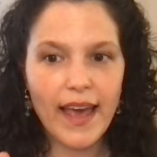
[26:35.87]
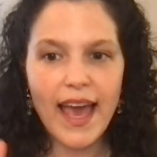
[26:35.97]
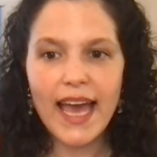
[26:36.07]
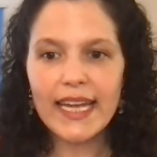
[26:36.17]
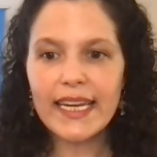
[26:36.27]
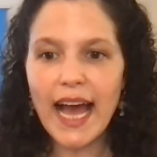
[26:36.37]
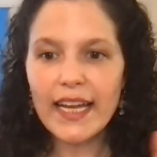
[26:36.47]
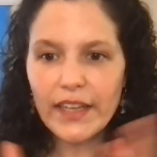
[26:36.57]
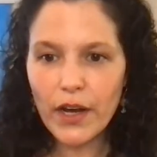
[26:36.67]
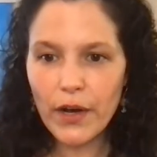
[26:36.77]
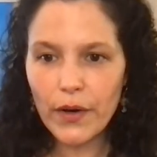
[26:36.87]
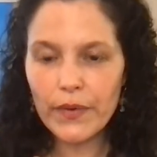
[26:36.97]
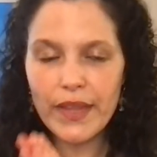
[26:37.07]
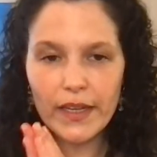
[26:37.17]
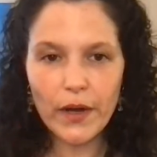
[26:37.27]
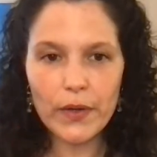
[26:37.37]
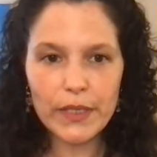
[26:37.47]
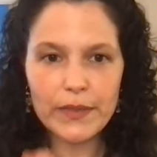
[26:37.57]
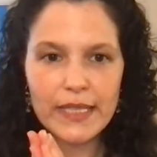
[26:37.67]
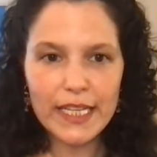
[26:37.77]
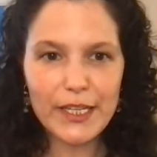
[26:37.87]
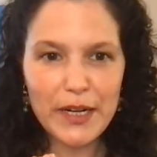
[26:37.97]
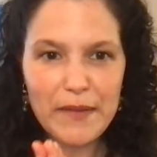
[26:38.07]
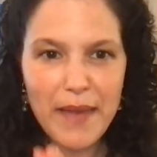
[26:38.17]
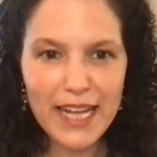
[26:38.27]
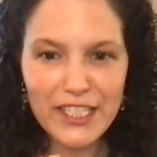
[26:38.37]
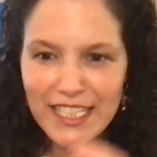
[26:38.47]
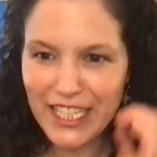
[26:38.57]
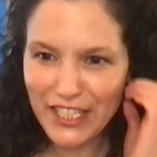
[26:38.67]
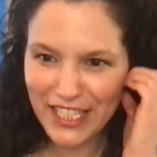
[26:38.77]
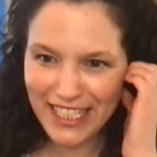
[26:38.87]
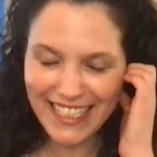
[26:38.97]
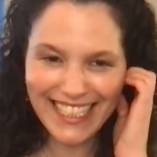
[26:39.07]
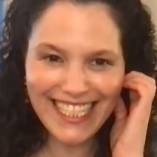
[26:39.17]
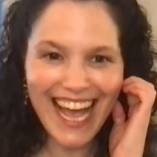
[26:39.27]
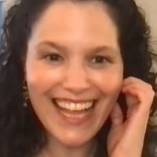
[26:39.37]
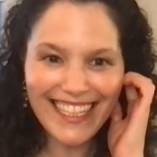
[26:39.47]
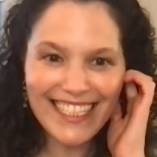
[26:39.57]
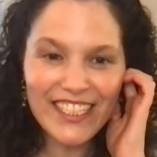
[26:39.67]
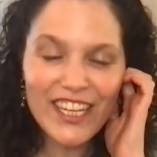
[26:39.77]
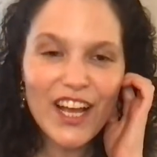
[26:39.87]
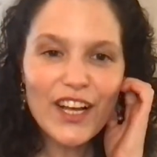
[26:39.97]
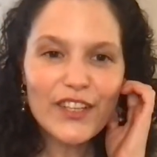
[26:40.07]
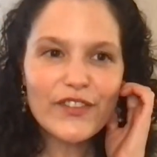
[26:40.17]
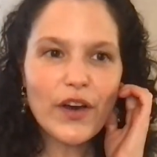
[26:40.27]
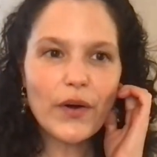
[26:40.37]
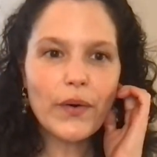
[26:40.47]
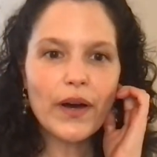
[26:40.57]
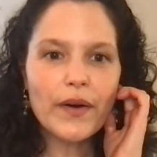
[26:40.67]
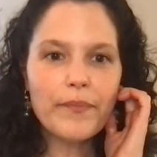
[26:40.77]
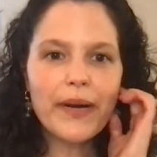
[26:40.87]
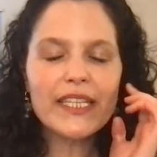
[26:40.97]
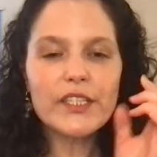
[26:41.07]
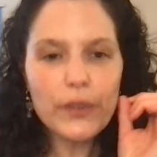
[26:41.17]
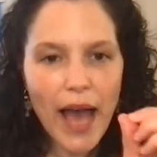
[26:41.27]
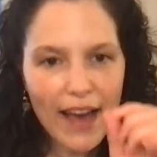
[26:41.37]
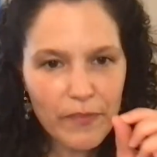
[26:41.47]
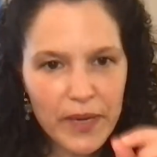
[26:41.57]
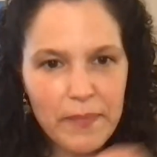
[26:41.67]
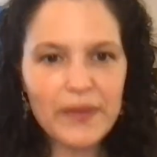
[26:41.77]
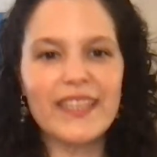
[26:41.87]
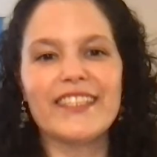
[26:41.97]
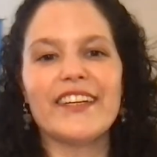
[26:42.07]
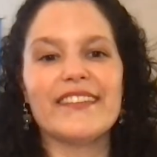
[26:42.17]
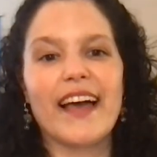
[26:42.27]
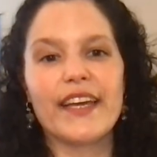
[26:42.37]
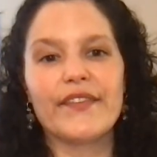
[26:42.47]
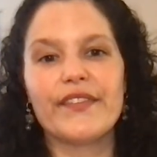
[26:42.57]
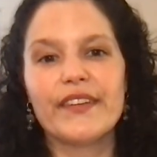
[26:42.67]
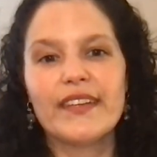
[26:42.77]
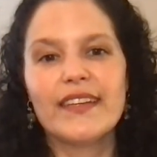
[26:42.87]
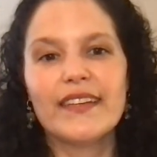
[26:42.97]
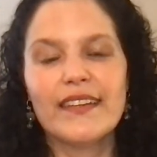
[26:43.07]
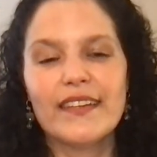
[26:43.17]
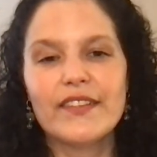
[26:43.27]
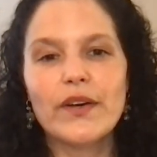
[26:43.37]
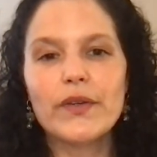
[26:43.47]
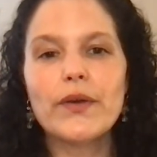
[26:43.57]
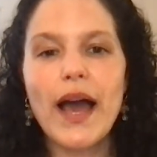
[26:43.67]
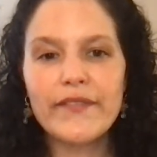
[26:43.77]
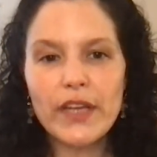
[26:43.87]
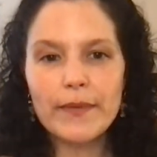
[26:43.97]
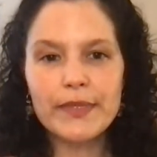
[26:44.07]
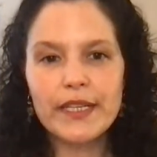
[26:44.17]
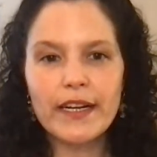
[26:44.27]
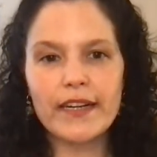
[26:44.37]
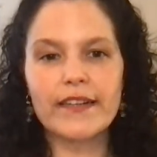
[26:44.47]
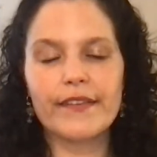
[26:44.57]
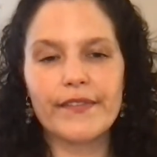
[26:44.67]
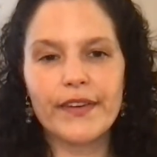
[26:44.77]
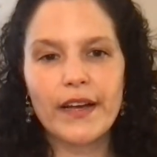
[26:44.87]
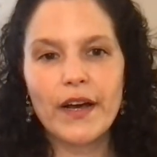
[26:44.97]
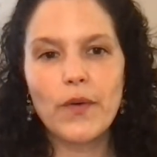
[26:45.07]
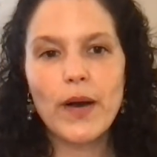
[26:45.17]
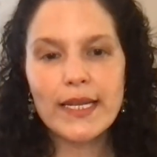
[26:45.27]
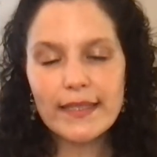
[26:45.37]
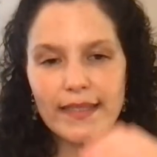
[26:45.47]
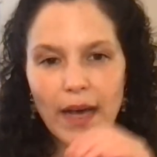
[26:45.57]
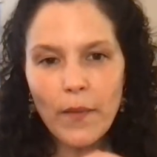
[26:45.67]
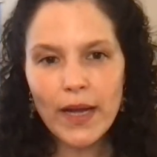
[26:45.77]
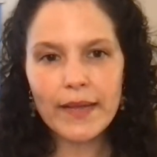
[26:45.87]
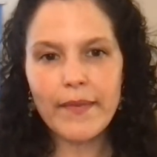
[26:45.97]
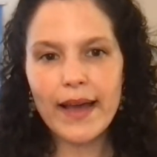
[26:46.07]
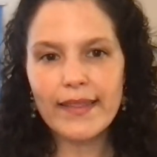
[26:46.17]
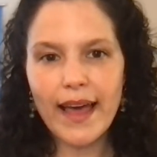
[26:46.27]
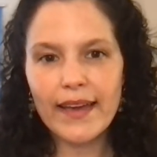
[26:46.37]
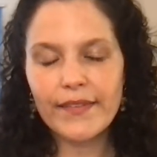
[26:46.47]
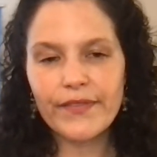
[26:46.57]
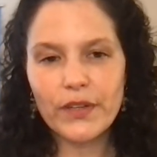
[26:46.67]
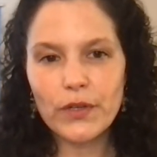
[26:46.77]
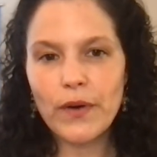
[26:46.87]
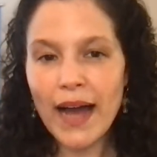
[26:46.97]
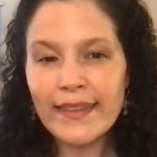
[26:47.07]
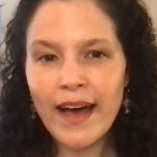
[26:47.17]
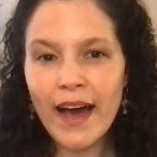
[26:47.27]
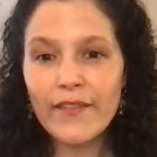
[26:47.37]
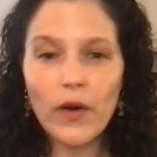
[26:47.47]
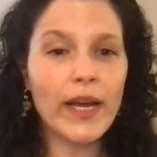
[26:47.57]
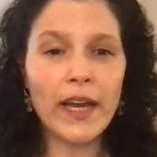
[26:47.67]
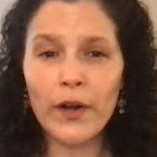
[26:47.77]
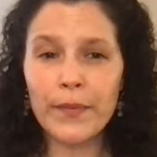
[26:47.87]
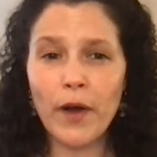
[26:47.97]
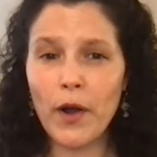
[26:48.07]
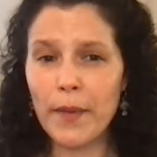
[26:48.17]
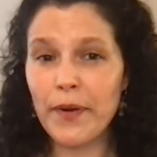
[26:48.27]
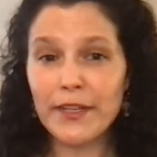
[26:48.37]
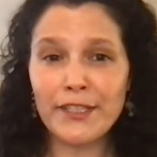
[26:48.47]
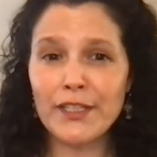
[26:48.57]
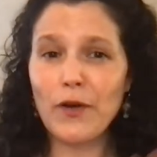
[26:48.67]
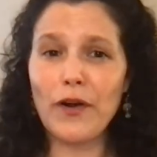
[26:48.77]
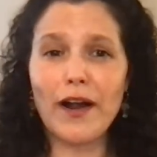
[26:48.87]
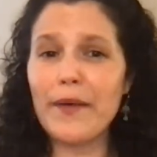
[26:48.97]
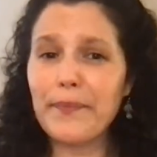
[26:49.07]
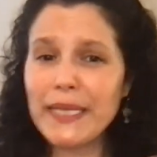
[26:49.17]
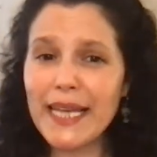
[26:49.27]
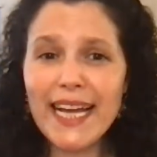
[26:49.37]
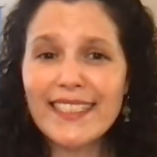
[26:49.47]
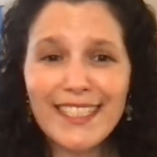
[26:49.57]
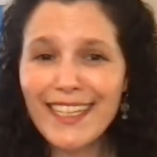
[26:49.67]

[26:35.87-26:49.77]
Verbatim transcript: and I know that Cody, you said you're imaginationally challenged. So, but you have people in your life. So you have to observe when someone in my life who I love, okay, or, or a person or a plant